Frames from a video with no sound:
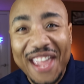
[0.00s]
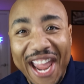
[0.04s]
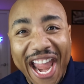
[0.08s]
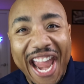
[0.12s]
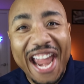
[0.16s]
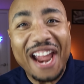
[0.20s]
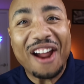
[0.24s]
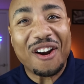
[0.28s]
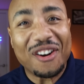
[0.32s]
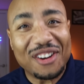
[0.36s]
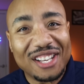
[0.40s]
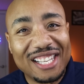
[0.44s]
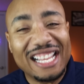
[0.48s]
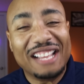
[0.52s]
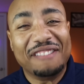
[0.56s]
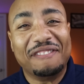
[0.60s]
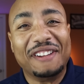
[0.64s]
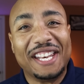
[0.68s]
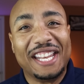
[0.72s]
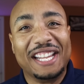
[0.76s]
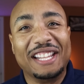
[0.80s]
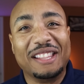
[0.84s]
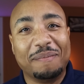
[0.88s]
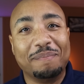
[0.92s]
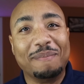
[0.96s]
They are
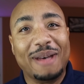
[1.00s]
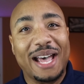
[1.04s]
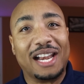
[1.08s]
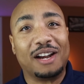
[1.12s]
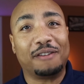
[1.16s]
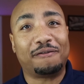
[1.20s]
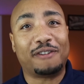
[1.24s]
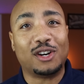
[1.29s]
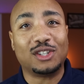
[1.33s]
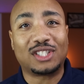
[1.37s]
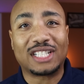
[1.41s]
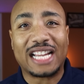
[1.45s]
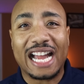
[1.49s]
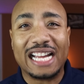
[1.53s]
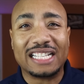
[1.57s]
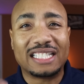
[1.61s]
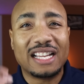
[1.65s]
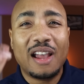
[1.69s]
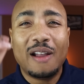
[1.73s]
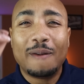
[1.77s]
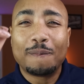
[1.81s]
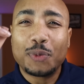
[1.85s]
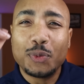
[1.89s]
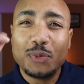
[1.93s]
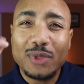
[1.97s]
living in the metaverse, guys.
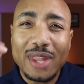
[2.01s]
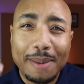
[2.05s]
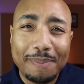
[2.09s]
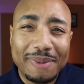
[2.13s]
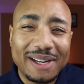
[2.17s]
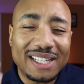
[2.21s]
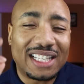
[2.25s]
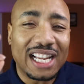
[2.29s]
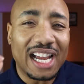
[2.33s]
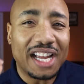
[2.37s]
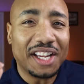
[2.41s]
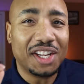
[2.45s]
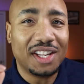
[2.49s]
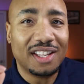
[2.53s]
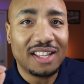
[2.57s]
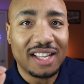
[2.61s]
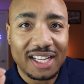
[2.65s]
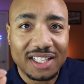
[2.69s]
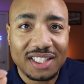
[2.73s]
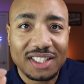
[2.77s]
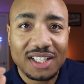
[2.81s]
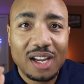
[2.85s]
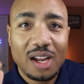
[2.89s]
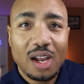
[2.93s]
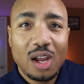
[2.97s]
Let me tell you
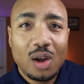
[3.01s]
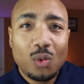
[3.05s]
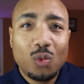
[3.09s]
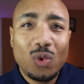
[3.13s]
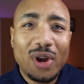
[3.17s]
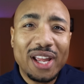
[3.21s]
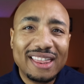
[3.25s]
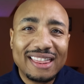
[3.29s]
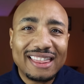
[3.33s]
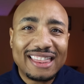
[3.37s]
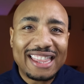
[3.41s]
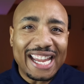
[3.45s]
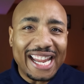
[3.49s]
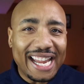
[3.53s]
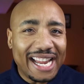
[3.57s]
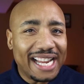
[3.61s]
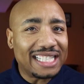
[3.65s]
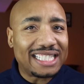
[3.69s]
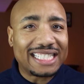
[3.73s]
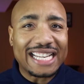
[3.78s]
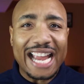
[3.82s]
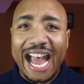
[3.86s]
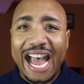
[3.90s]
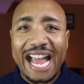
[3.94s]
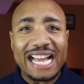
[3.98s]
this. When
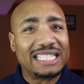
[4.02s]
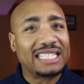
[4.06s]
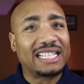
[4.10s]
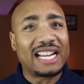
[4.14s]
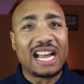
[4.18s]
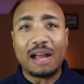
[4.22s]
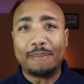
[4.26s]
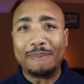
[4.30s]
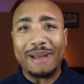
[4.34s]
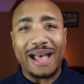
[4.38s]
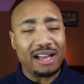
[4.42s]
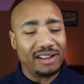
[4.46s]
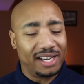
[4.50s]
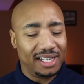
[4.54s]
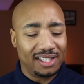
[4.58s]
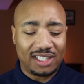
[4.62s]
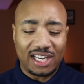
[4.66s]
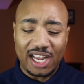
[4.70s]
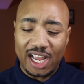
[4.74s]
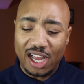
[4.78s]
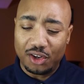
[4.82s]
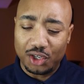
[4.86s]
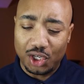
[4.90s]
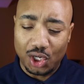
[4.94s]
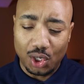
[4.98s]
these guys come out and
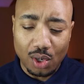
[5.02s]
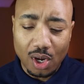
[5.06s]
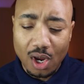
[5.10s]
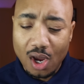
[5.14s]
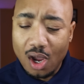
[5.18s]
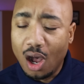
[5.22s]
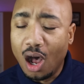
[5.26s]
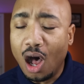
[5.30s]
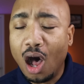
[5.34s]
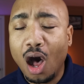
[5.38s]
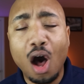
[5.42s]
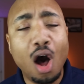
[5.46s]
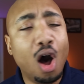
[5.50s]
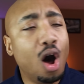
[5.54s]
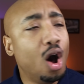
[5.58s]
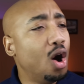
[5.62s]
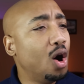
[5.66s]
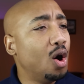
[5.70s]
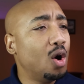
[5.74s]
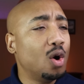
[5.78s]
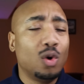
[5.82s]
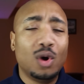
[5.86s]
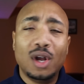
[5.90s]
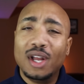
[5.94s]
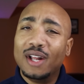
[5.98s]
tell you,
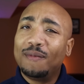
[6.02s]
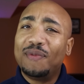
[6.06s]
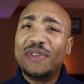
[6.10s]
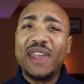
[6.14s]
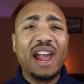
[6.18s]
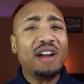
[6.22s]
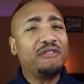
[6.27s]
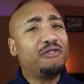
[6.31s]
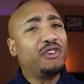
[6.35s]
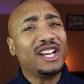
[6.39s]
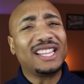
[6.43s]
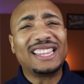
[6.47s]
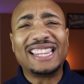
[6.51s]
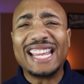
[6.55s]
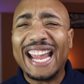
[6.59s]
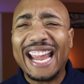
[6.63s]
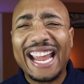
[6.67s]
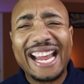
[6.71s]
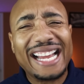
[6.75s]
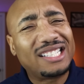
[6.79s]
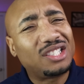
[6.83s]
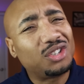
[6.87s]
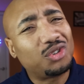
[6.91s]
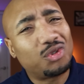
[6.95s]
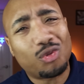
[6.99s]
oh,
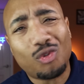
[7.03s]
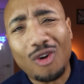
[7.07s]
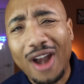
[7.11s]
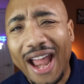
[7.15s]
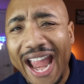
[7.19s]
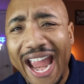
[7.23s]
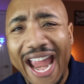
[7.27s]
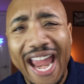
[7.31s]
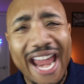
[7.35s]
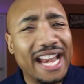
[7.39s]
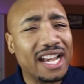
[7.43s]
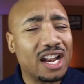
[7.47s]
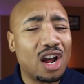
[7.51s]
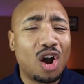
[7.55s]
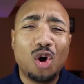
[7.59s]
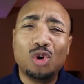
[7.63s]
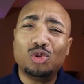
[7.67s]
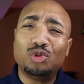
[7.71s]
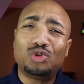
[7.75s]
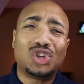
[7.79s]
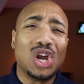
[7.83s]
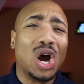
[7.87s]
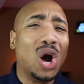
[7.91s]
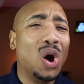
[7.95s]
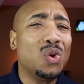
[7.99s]
everything's great.
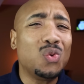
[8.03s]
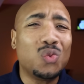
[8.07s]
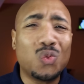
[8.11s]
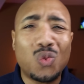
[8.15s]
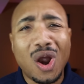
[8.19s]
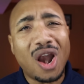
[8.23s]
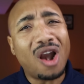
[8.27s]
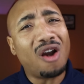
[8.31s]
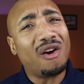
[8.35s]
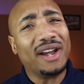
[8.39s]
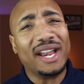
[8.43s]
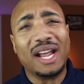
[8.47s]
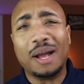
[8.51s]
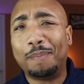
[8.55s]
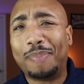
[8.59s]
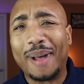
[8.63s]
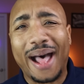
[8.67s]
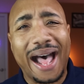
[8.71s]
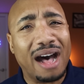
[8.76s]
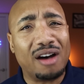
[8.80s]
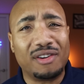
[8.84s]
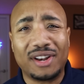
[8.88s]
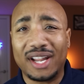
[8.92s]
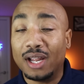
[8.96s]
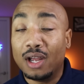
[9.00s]
Oh, don't worry
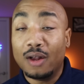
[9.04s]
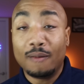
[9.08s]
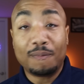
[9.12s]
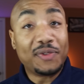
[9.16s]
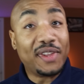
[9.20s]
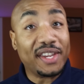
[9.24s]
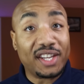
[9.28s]
about it.